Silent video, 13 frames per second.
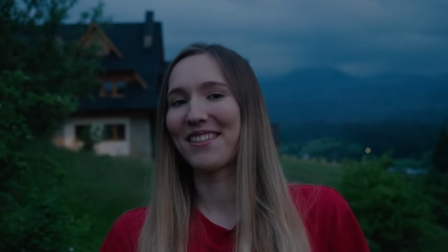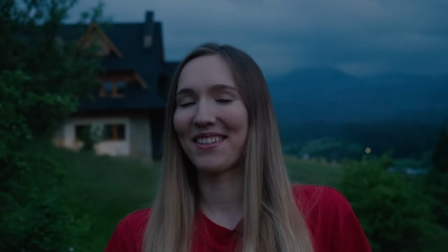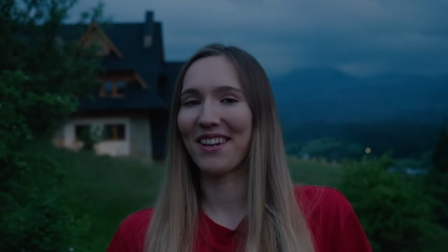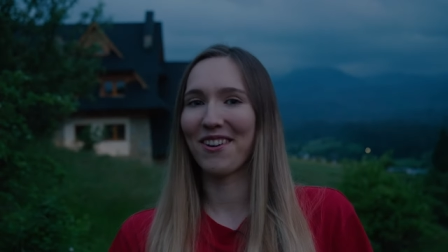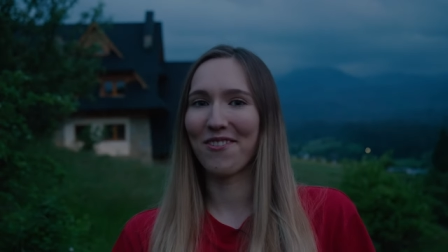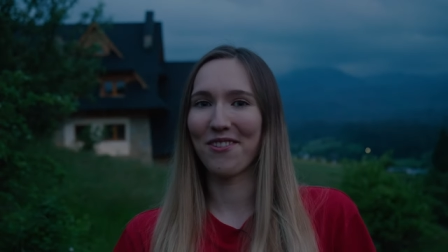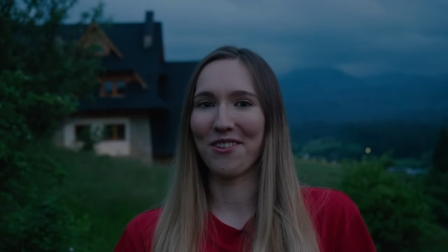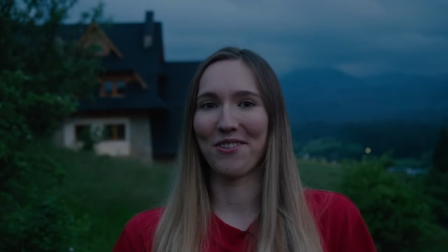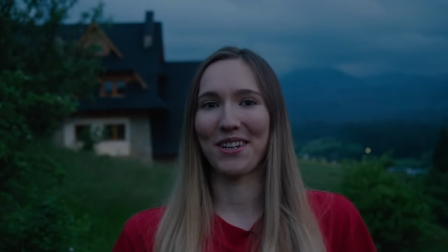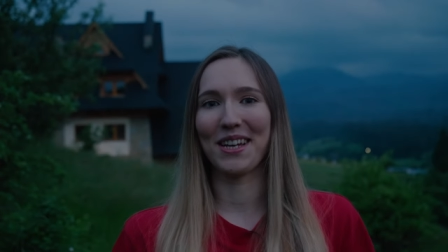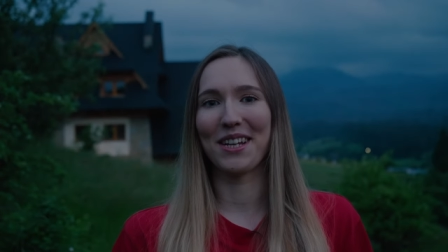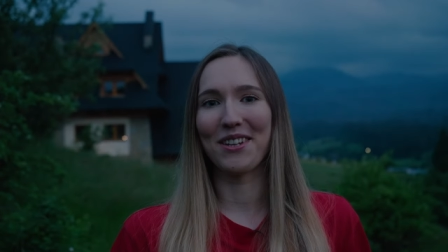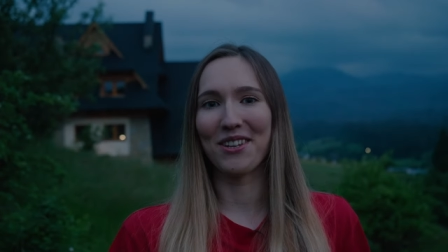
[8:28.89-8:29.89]
so you
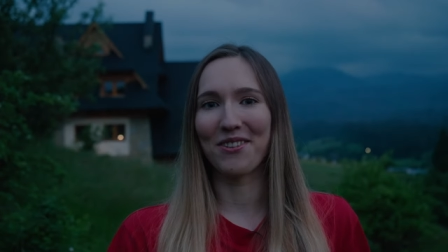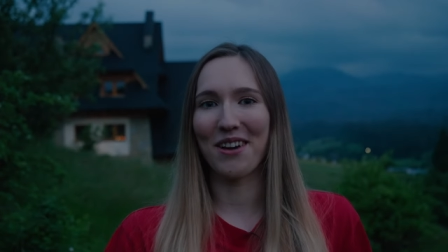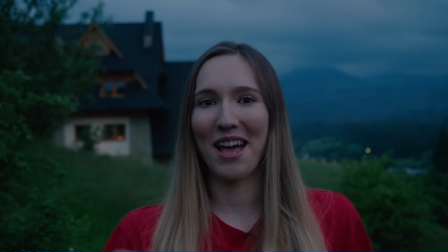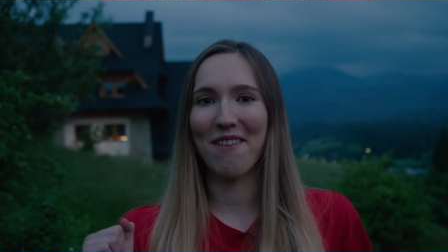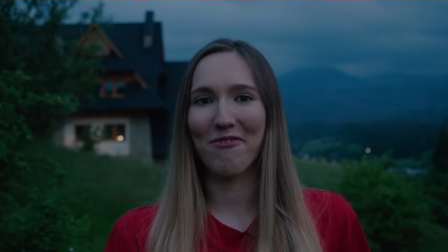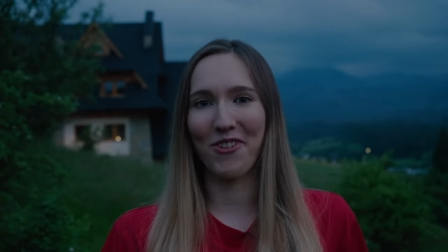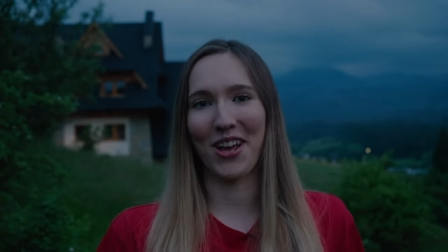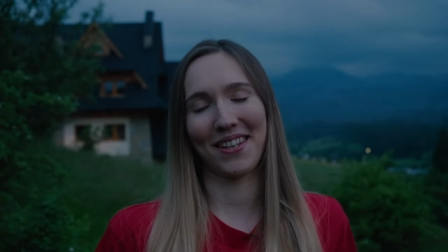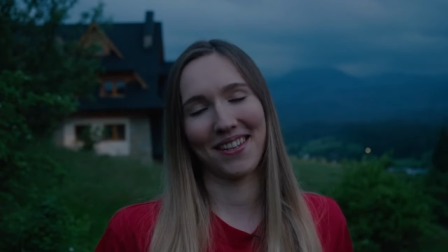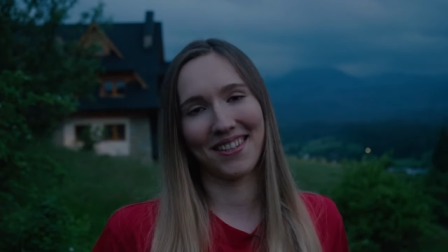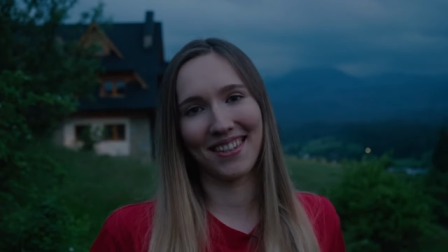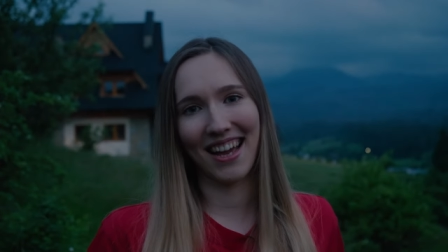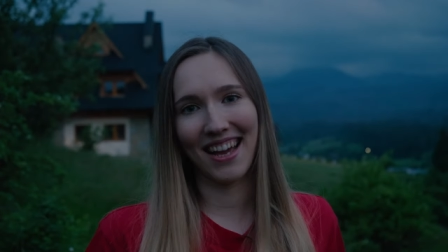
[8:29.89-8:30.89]
can do every
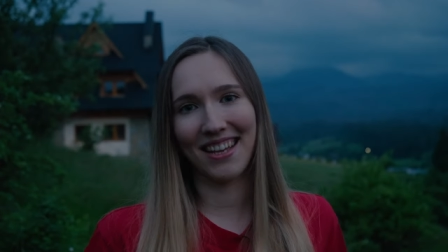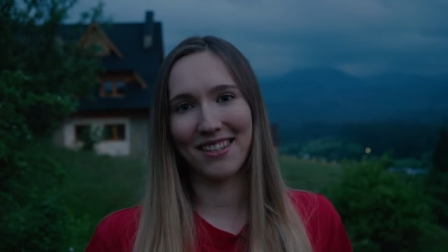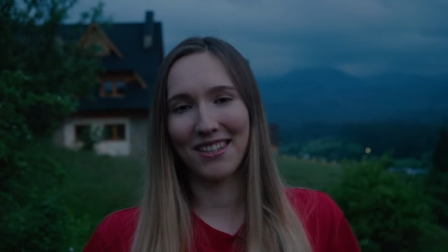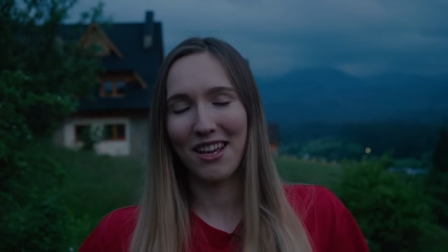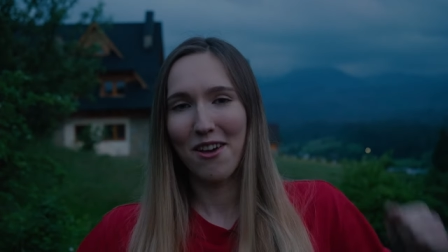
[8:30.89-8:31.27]
exercise